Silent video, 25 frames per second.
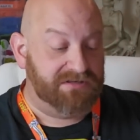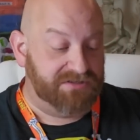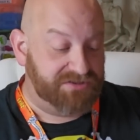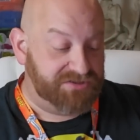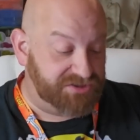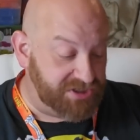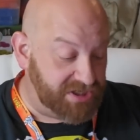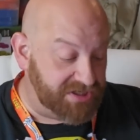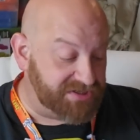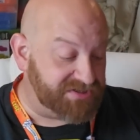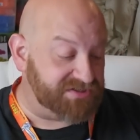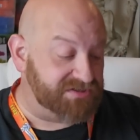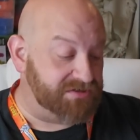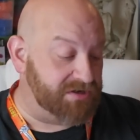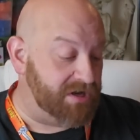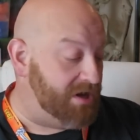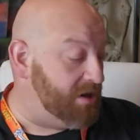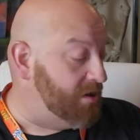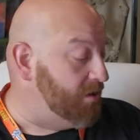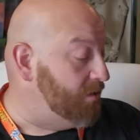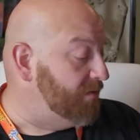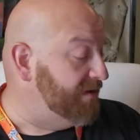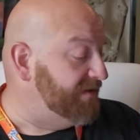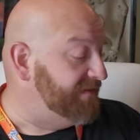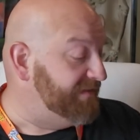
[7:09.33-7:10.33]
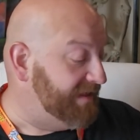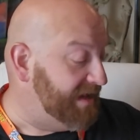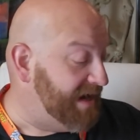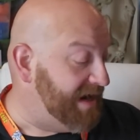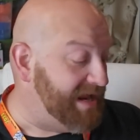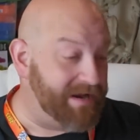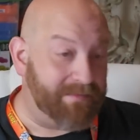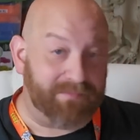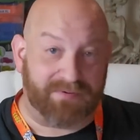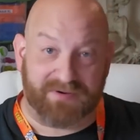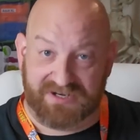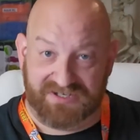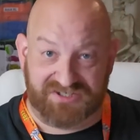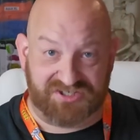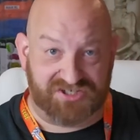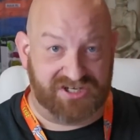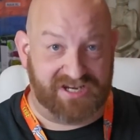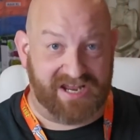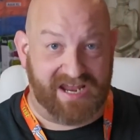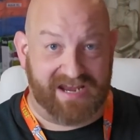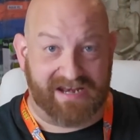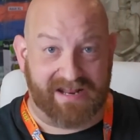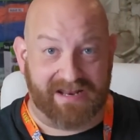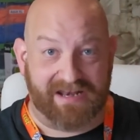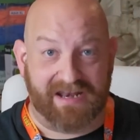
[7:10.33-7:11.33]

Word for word: just know that I appreciate